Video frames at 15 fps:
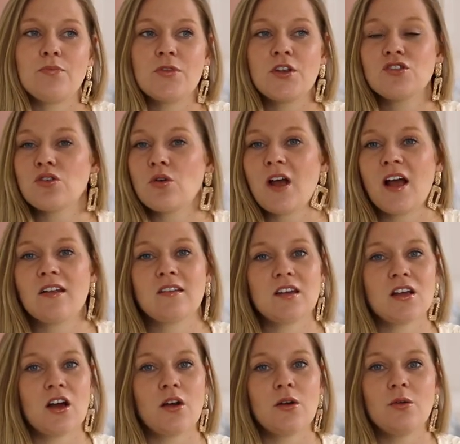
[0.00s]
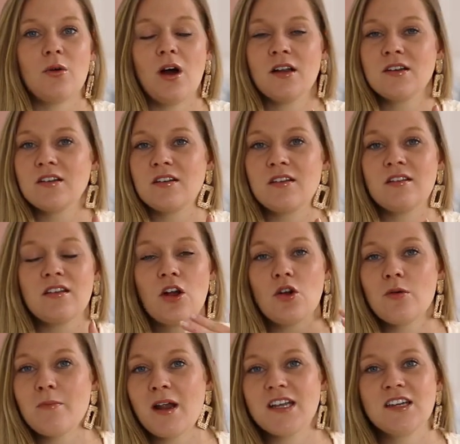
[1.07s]
the dog has to go under
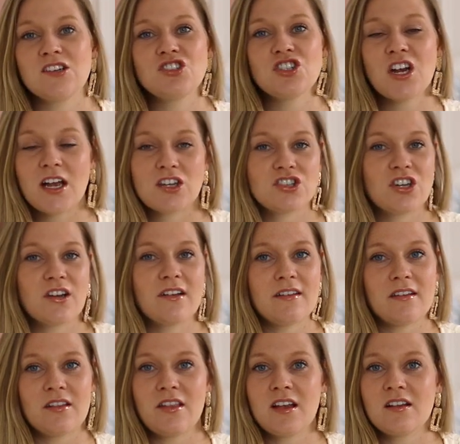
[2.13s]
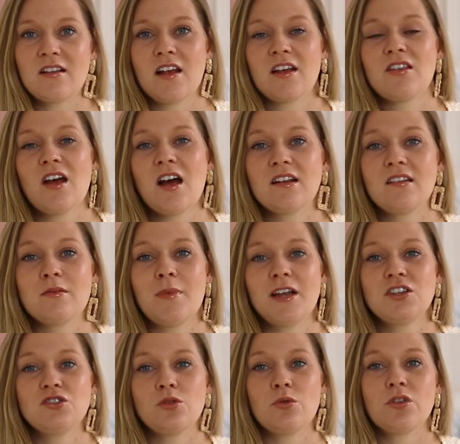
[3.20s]
so many injections and things like that to
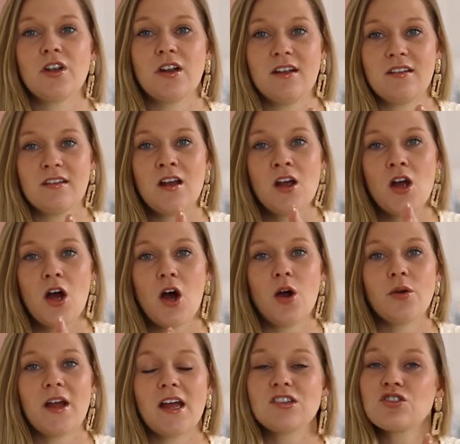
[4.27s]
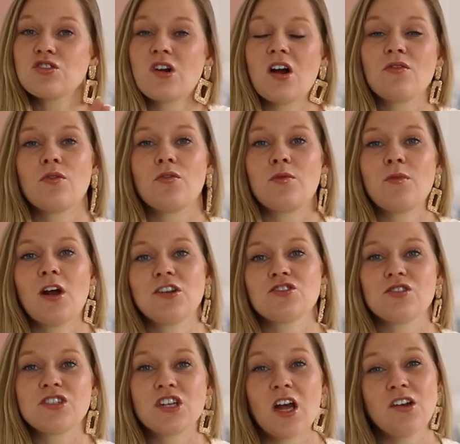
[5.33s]
make sure that it's okay to travel from
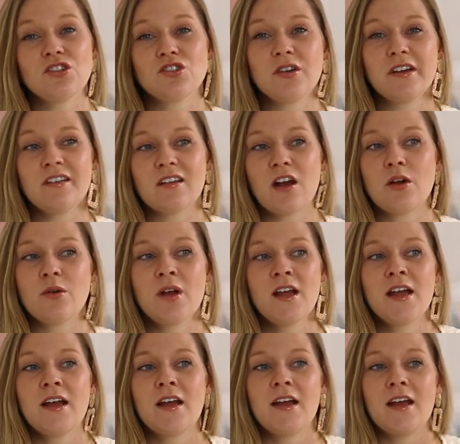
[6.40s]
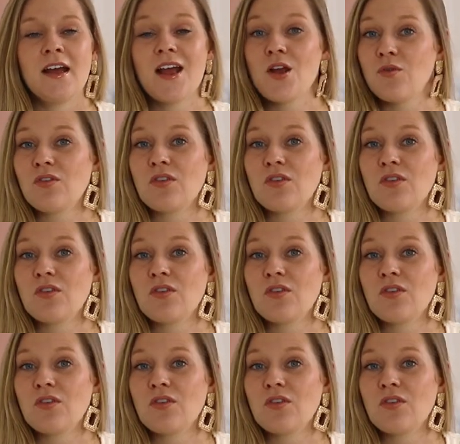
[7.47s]
country to country. So if